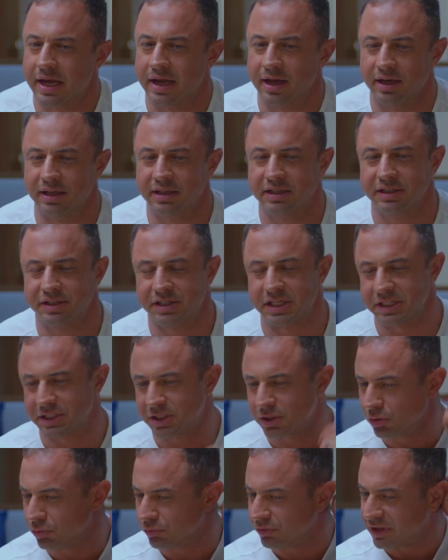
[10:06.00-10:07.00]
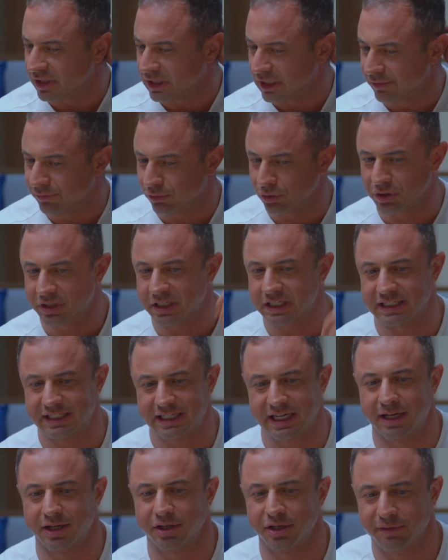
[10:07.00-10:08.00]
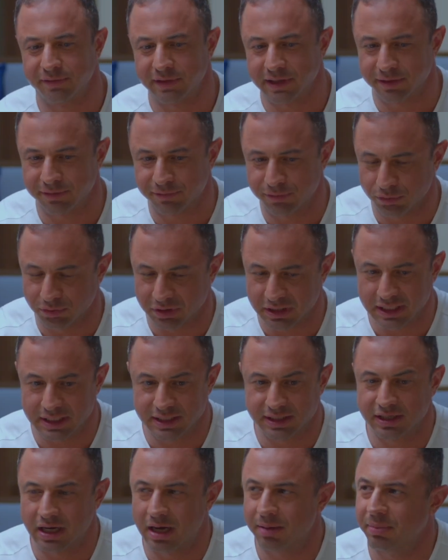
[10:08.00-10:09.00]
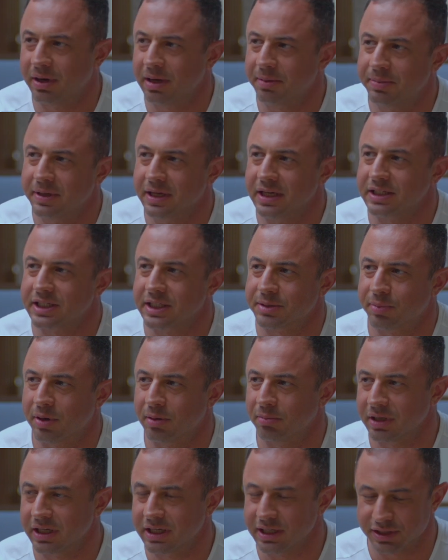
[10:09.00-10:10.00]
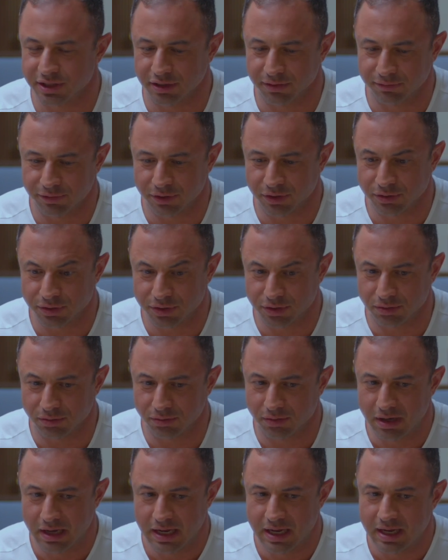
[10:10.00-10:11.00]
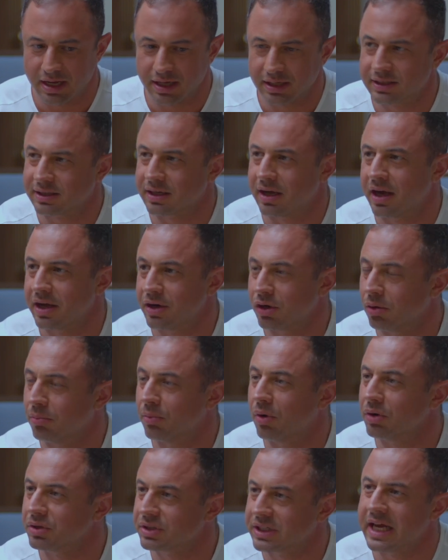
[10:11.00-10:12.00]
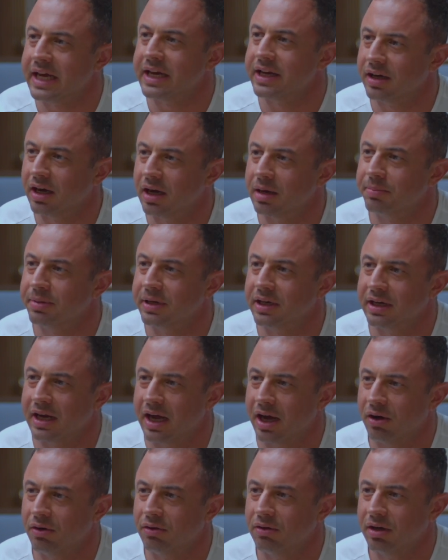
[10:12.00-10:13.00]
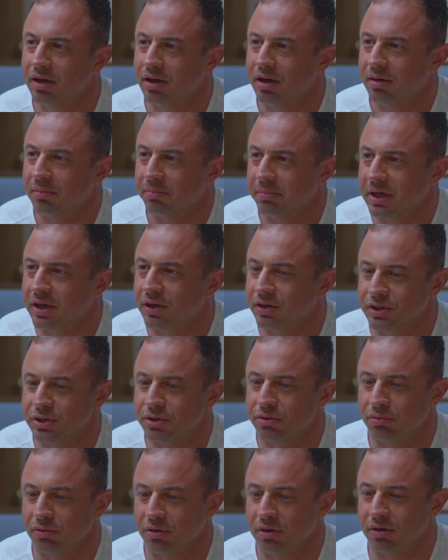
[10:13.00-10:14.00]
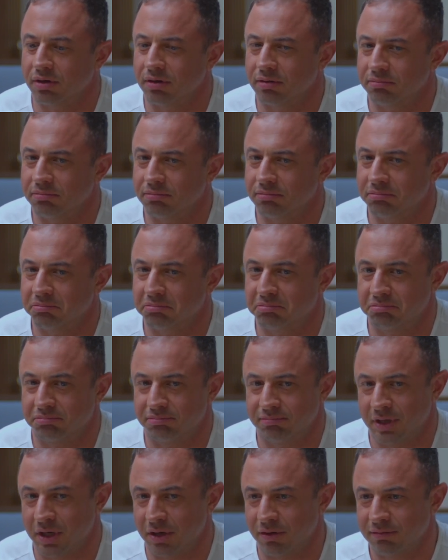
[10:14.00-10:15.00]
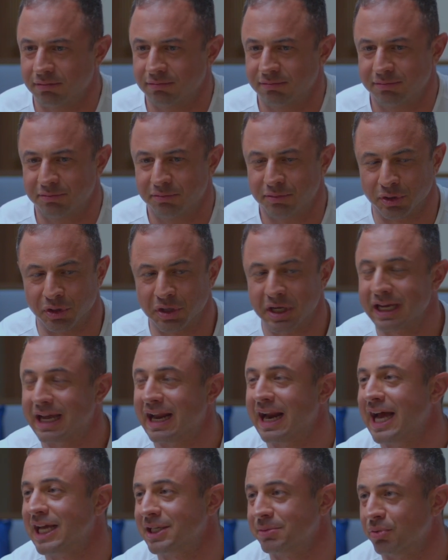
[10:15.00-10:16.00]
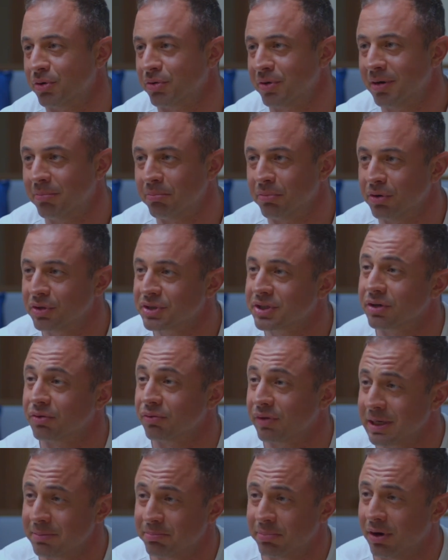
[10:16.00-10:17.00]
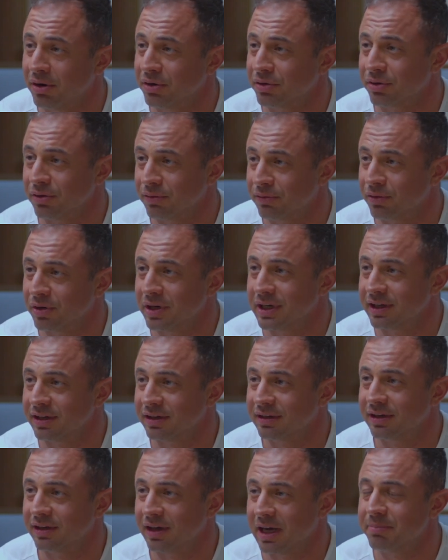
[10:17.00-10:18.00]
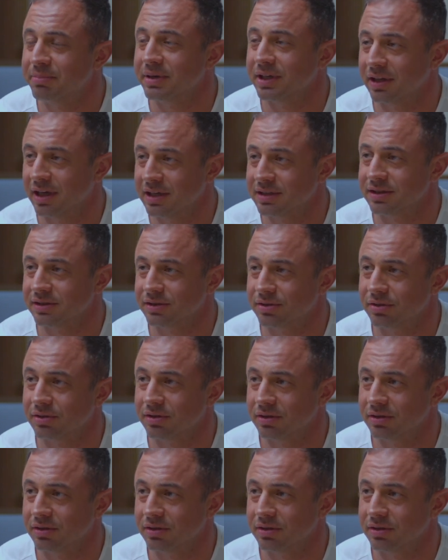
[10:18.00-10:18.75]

Yeah, and since you've delivered consecutively for these top IPs, it's probably easier for you to sign almost any IP now because you were, looking at Hasbro numbers, a great partner for any IP licensor.